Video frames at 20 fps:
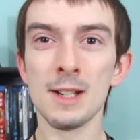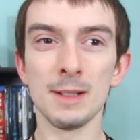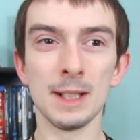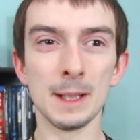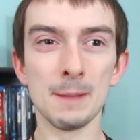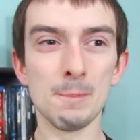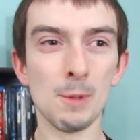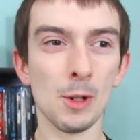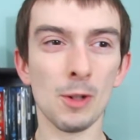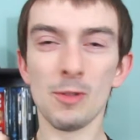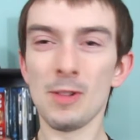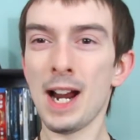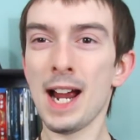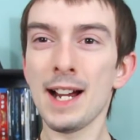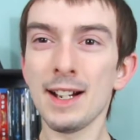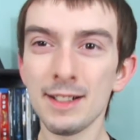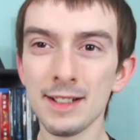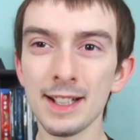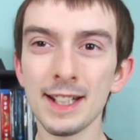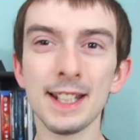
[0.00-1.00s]
like,
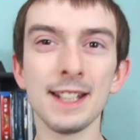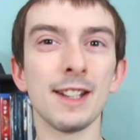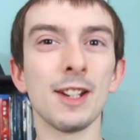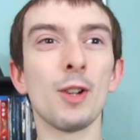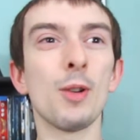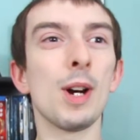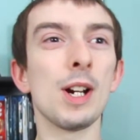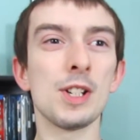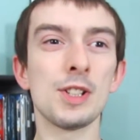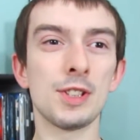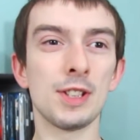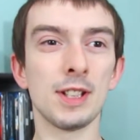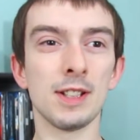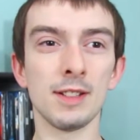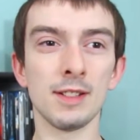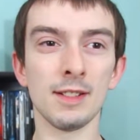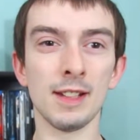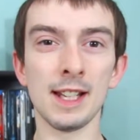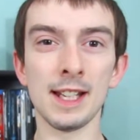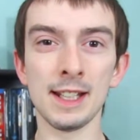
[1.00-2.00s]
morality and
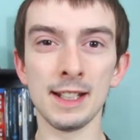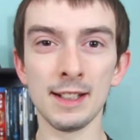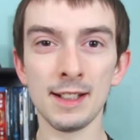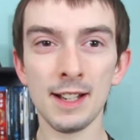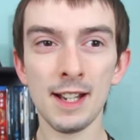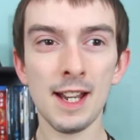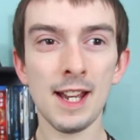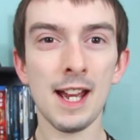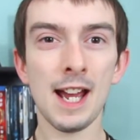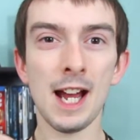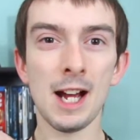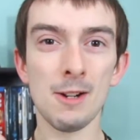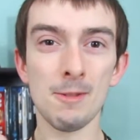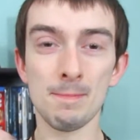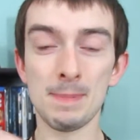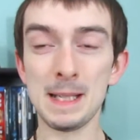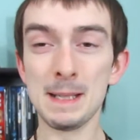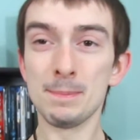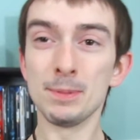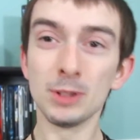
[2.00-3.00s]
question, like, how
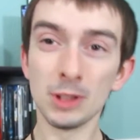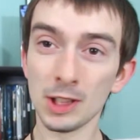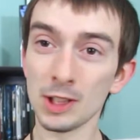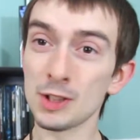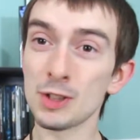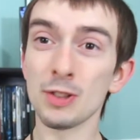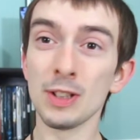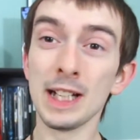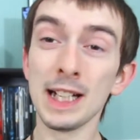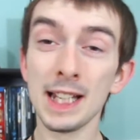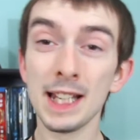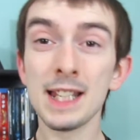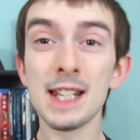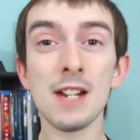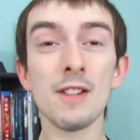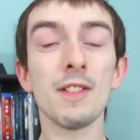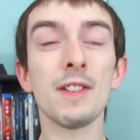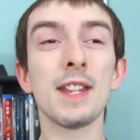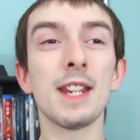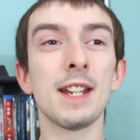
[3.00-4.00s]
people are treated and
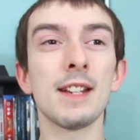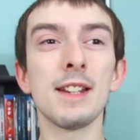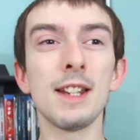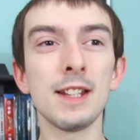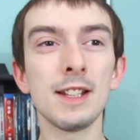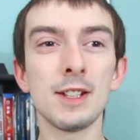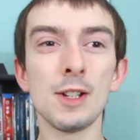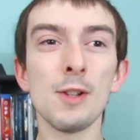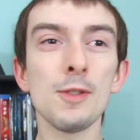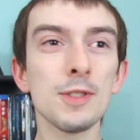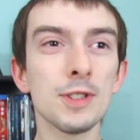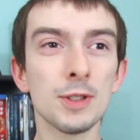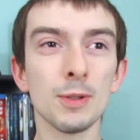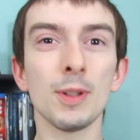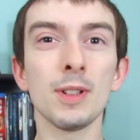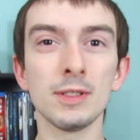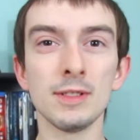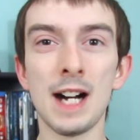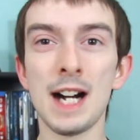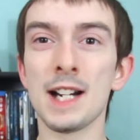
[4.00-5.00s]
everything. It goes
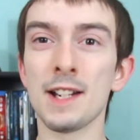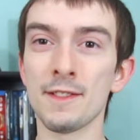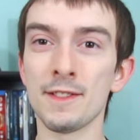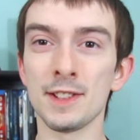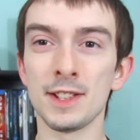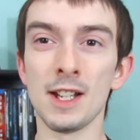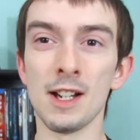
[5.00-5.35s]
through a lot of